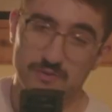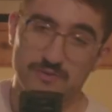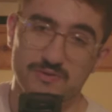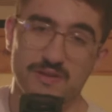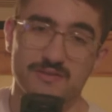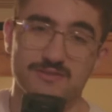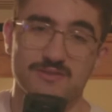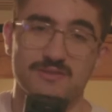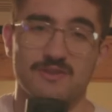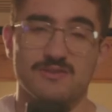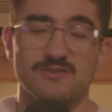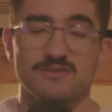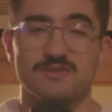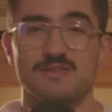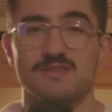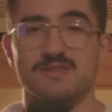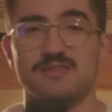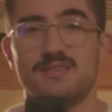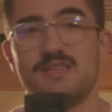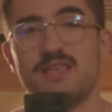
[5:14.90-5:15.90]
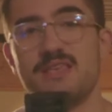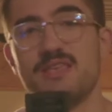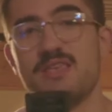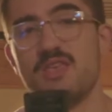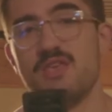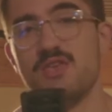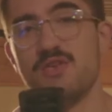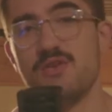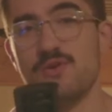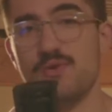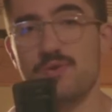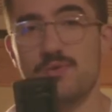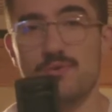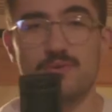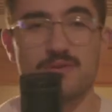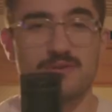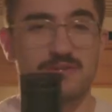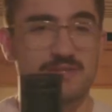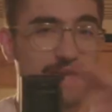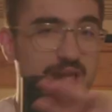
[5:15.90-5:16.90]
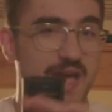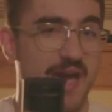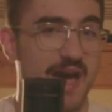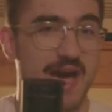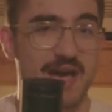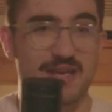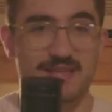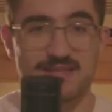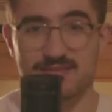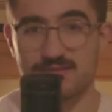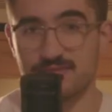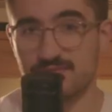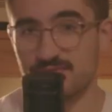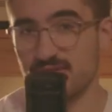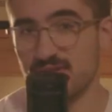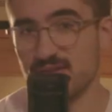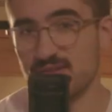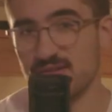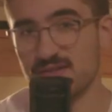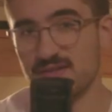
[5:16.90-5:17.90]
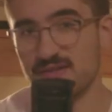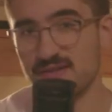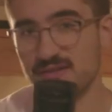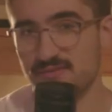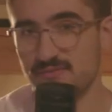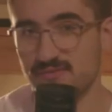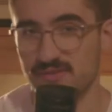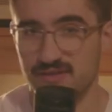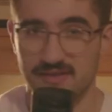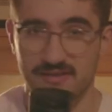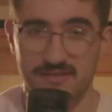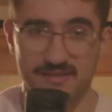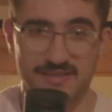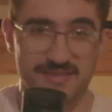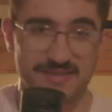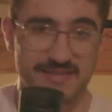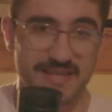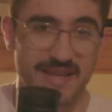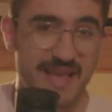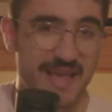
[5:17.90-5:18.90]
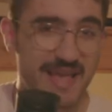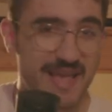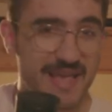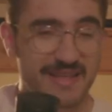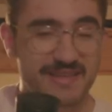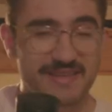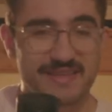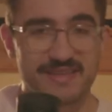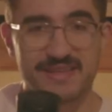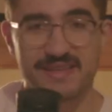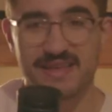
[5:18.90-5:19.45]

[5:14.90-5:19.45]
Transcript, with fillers: like just this hue, this cast of like sandy